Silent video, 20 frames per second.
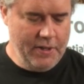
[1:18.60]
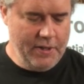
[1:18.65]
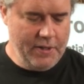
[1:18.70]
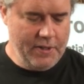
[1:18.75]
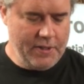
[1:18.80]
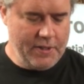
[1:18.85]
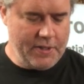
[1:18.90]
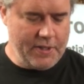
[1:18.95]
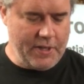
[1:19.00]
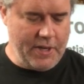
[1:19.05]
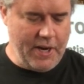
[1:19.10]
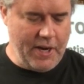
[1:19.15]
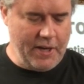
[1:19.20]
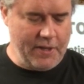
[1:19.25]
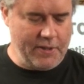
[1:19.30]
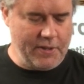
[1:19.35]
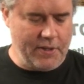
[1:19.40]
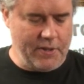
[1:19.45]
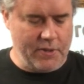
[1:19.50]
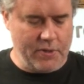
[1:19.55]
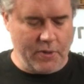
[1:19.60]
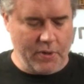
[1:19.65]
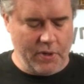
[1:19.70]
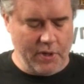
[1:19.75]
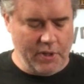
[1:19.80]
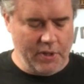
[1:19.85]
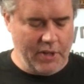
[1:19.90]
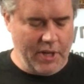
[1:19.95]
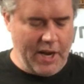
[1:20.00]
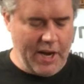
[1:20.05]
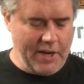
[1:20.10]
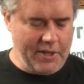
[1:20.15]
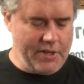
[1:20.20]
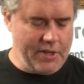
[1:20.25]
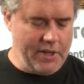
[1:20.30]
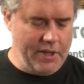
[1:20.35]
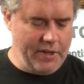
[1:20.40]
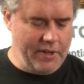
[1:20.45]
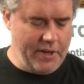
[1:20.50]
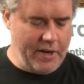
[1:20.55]
stands to sort of
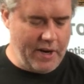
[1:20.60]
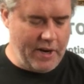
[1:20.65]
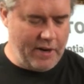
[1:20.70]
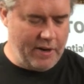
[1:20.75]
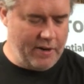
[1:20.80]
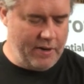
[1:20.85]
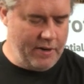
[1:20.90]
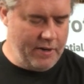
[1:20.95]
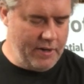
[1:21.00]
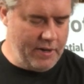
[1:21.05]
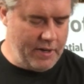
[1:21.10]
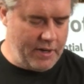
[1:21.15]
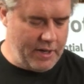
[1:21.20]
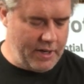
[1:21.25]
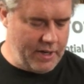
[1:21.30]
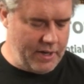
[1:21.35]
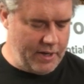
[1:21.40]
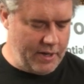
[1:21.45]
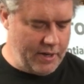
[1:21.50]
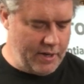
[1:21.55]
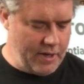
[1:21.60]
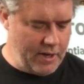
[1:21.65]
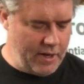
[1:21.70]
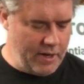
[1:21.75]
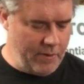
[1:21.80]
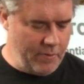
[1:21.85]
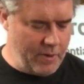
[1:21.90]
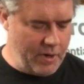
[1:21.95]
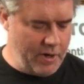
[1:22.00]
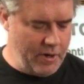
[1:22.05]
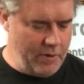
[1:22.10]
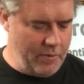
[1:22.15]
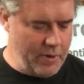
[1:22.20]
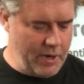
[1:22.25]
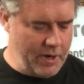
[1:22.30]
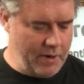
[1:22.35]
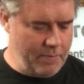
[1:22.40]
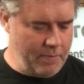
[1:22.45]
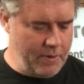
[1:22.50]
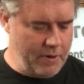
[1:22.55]
latch in there anywhere you
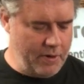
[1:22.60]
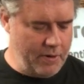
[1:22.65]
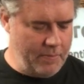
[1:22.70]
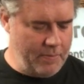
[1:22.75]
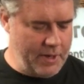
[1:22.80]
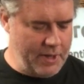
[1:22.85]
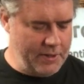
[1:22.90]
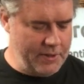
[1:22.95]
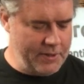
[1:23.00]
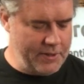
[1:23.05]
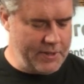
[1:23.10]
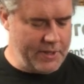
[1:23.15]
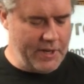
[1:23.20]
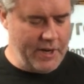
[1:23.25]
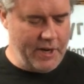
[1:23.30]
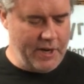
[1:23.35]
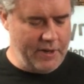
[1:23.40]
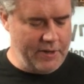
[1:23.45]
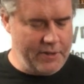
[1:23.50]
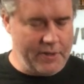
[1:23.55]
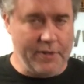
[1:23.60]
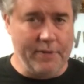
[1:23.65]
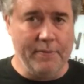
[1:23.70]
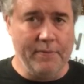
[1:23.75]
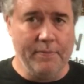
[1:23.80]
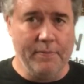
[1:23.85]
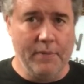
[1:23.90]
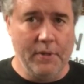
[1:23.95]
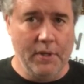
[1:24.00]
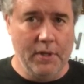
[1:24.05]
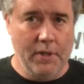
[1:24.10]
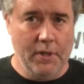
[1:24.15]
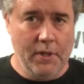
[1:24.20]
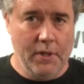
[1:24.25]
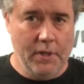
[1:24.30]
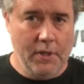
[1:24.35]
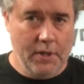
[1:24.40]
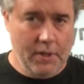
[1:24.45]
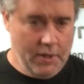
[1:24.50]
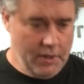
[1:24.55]
want to put them on the stairs.
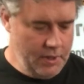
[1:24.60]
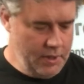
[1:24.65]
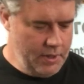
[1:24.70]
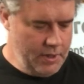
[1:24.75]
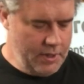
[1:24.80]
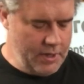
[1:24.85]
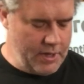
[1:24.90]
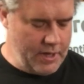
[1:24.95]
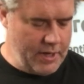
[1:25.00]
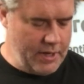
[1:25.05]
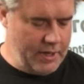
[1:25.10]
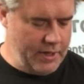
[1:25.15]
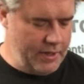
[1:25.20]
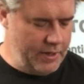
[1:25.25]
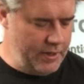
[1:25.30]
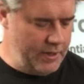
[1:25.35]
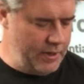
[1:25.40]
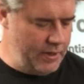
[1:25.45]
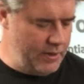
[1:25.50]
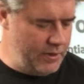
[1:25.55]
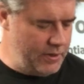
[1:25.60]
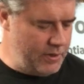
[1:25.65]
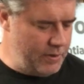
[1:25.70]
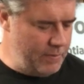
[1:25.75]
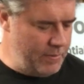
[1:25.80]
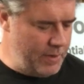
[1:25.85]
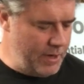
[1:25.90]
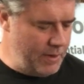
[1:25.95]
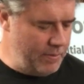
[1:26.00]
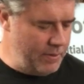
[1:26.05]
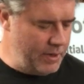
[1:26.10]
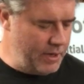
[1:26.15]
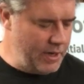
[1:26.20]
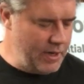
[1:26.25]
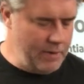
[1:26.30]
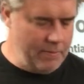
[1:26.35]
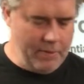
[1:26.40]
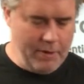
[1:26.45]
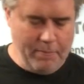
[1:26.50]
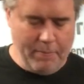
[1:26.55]
You should be able to
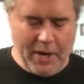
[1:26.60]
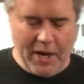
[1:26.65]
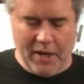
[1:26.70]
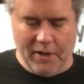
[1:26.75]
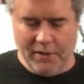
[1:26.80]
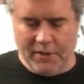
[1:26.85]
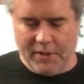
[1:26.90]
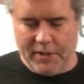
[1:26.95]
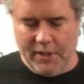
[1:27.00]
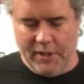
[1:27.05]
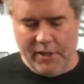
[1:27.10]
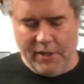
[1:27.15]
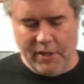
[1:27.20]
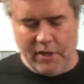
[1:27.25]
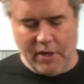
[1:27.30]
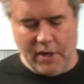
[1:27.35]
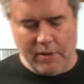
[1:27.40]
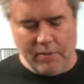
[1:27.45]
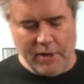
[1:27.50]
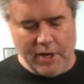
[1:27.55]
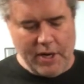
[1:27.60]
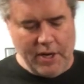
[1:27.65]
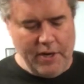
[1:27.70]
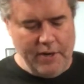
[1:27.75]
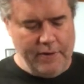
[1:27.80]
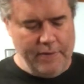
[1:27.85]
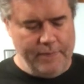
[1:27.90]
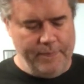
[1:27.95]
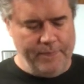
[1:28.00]
get them to balance in there all right.